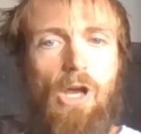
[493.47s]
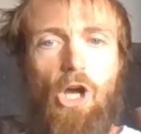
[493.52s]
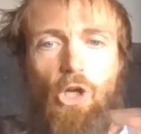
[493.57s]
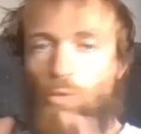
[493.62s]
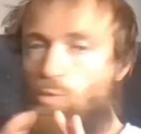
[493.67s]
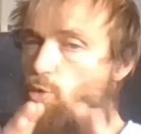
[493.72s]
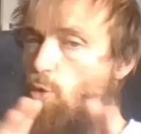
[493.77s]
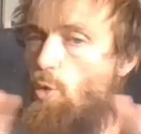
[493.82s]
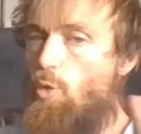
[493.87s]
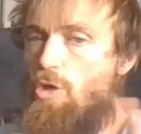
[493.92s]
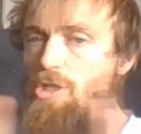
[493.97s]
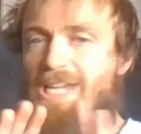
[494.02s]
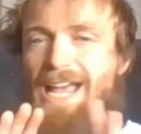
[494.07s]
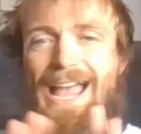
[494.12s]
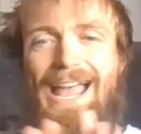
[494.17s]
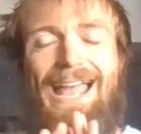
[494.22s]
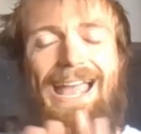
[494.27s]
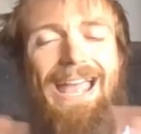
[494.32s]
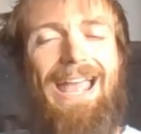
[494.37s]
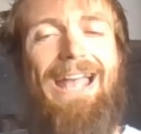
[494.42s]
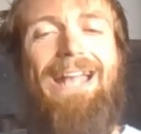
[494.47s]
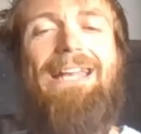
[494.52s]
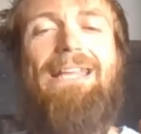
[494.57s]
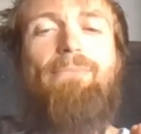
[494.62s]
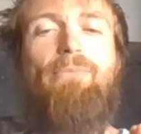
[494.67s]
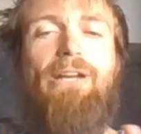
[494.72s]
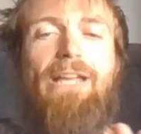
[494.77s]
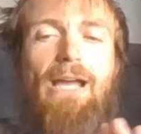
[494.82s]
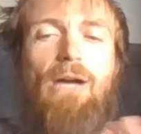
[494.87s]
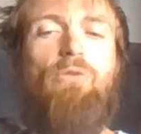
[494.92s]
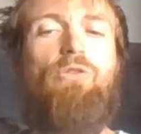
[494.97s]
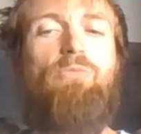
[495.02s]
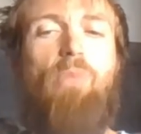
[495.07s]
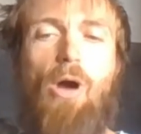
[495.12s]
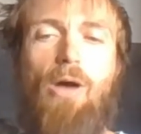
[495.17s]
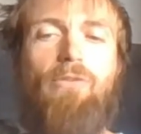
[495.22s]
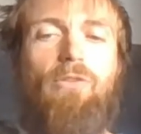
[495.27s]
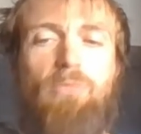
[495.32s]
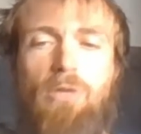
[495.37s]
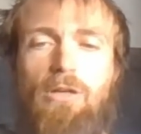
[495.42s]
I don't talk to anybody else
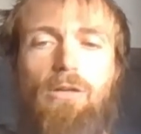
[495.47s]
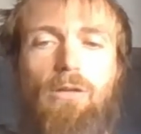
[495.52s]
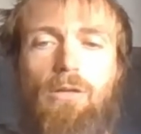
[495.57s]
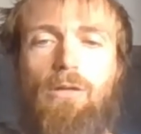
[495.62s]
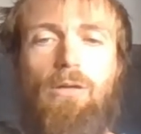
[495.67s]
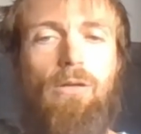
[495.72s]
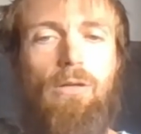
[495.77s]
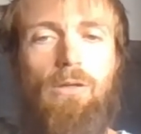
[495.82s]
apart from her.